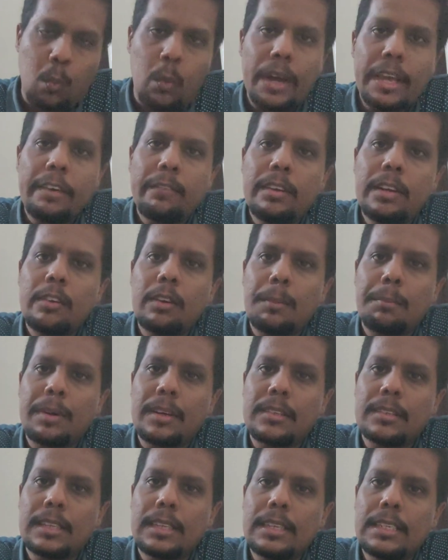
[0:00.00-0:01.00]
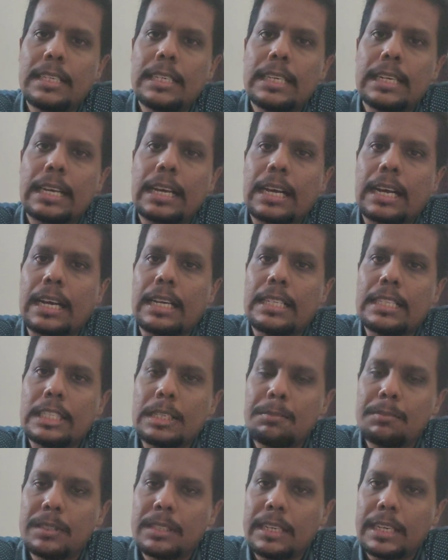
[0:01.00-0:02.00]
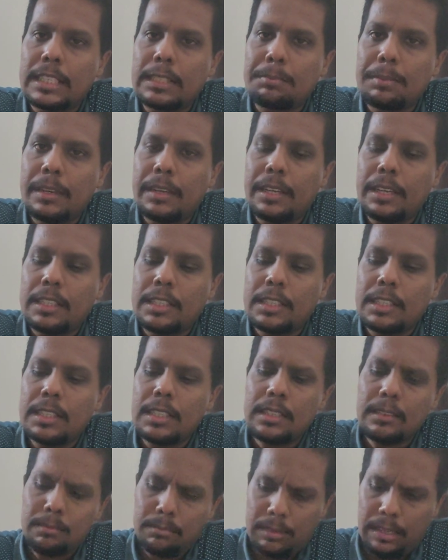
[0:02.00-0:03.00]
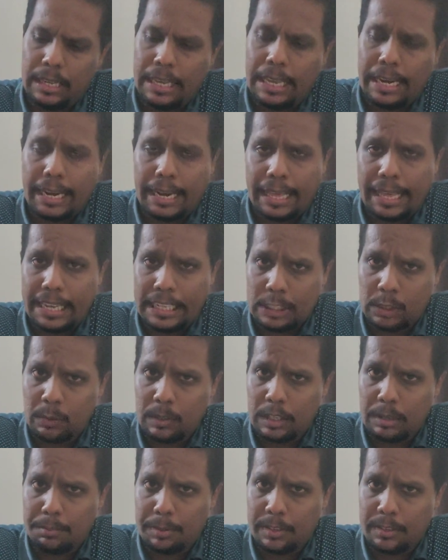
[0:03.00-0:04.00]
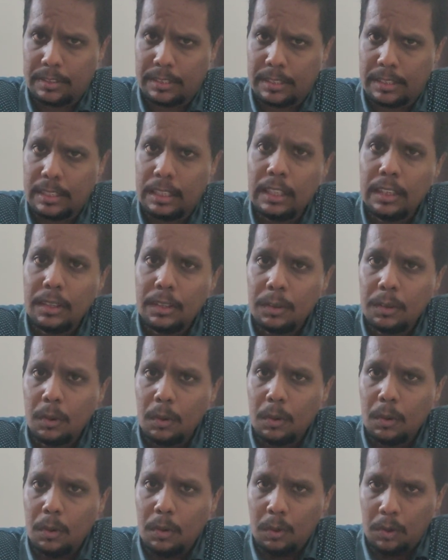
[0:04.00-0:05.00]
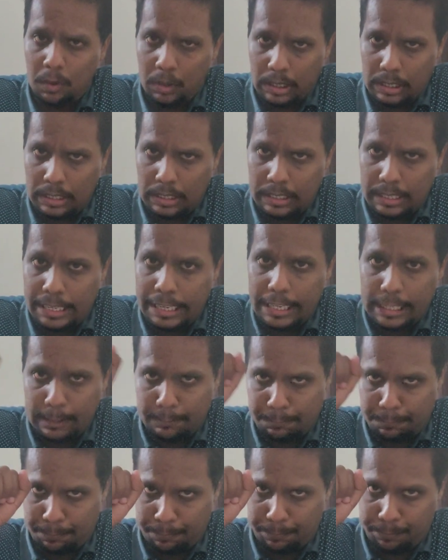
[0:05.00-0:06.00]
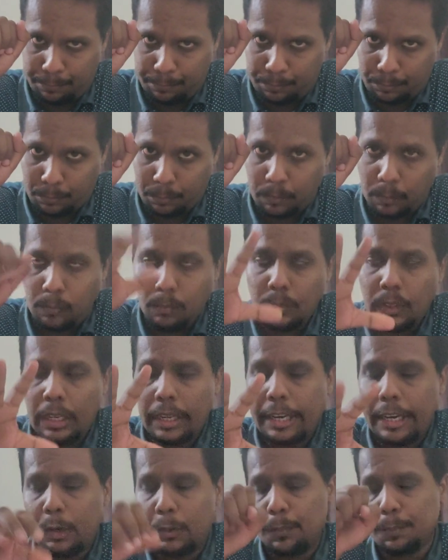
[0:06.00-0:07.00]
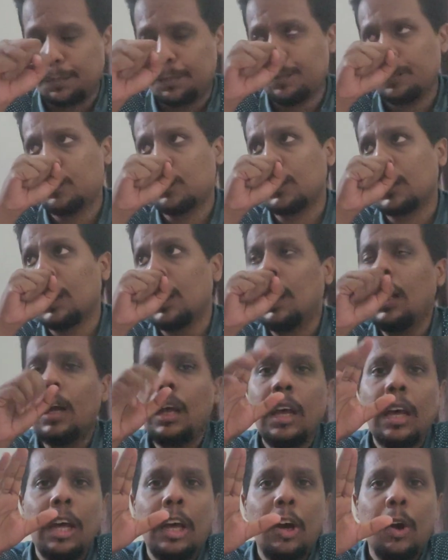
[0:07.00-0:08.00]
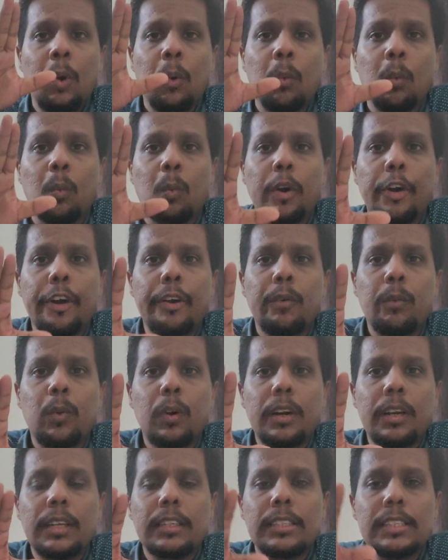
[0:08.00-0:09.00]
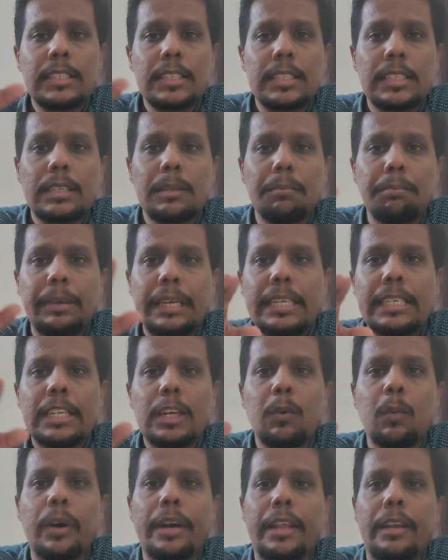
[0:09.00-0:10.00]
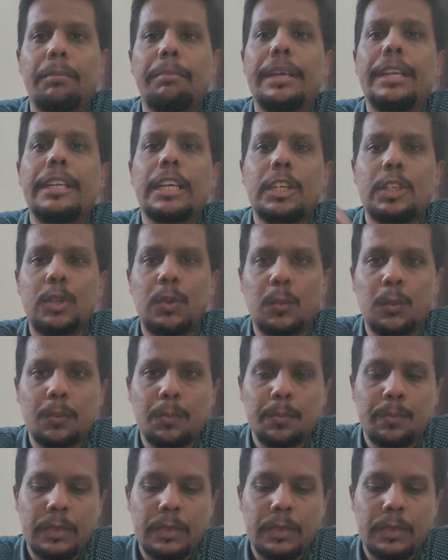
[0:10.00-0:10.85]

Y will represent consumption expenditure and x will represent income. Now, what are these beta 1 and beta 2?